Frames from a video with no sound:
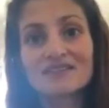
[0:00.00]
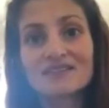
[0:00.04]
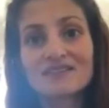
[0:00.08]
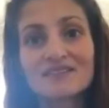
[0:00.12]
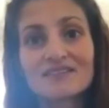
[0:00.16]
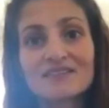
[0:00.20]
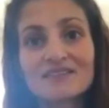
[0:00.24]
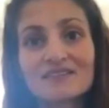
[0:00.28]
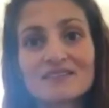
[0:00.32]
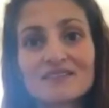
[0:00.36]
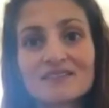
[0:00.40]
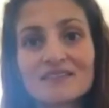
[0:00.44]

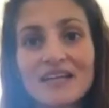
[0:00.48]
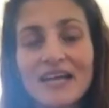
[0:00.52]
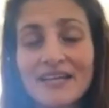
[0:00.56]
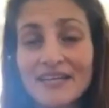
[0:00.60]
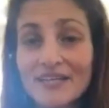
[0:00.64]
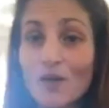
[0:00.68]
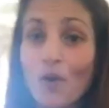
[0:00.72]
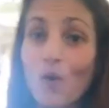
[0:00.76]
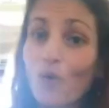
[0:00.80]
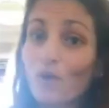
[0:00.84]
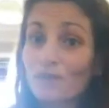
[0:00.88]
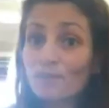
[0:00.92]
And it
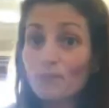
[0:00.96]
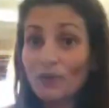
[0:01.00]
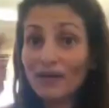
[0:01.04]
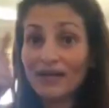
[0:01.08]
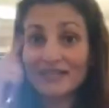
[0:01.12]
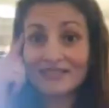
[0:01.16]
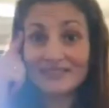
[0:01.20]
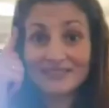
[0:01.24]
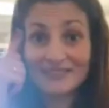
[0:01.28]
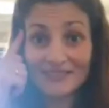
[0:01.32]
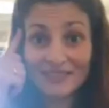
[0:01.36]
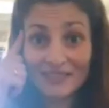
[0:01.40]
all
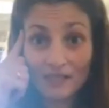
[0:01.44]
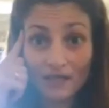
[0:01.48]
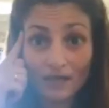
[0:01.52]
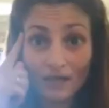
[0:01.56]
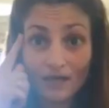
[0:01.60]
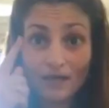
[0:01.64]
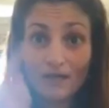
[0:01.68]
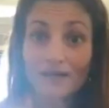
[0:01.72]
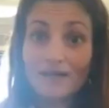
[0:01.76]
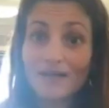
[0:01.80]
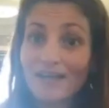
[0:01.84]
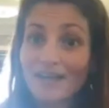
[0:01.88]
begins
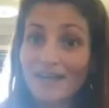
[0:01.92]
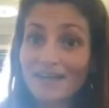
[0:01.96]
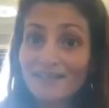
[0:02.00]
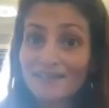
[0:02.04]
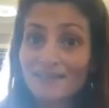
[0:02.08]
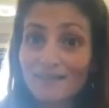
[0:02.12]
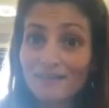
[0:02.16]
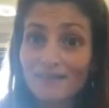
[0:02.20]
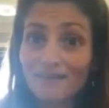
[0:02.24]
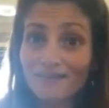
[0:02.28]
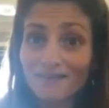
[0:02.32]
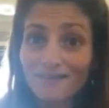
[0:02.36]
here and
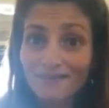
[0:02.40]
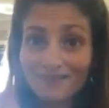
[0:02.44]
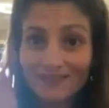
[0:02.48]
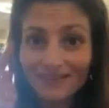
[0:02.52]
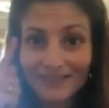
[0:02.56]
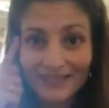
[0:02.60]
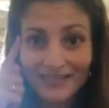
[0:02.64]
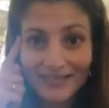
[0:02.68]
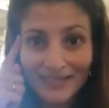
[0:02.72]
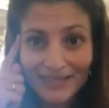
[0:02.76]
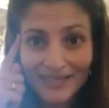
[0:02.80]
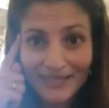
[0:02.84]
here,
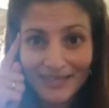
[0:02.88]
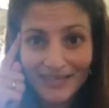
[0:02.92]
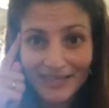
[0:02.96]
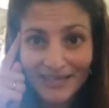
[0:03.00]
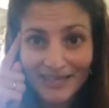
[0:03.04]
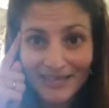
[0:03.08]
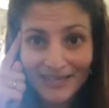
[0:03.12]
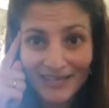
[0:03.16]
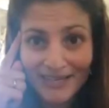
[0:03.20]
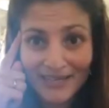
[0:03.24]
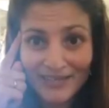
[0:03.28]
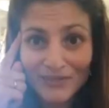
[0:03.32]

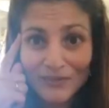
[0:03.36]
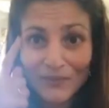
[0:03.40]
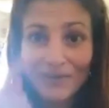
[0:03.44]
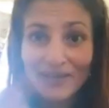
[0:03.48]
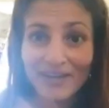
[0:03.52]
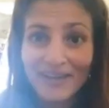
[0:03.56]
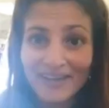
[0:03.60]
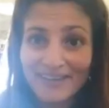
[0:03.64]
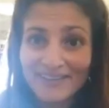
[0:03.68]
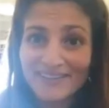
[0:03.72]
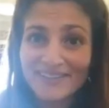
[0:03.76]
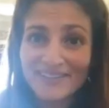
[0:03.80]
in your
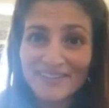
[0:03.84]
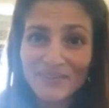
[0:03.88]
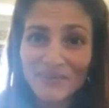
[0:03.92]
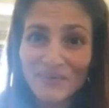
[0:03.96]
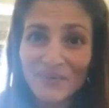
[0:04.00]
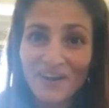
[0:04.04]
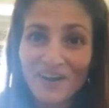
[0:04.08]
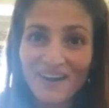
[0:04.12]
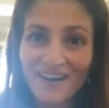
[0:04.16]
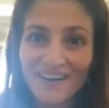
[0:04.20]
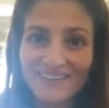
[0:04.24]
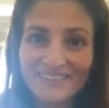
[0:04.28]
head and in
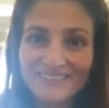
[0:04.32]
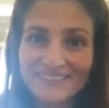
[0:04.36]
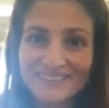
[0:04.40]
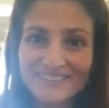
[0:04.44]
your heart.